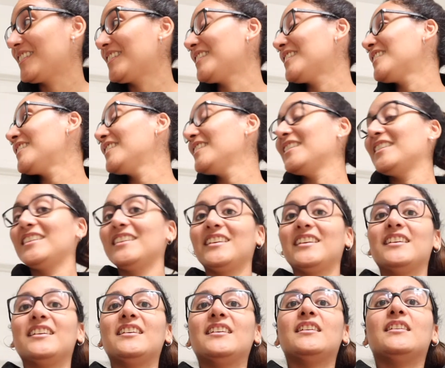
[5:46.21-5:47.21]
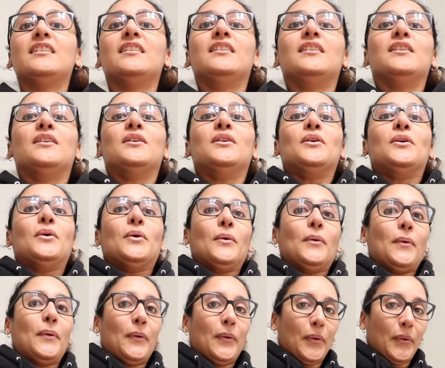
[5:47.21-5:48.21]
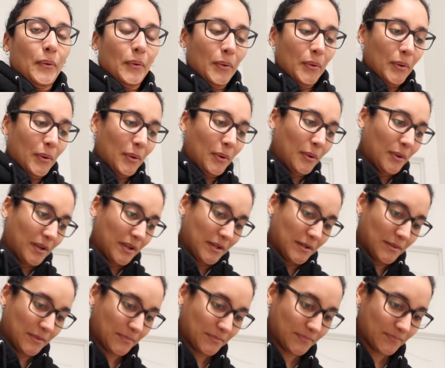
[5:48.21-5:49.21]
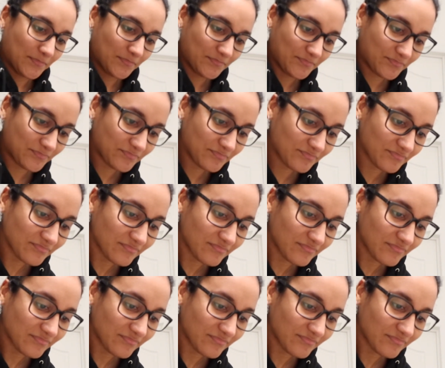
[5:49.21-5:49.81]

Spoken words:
Nobody speaks.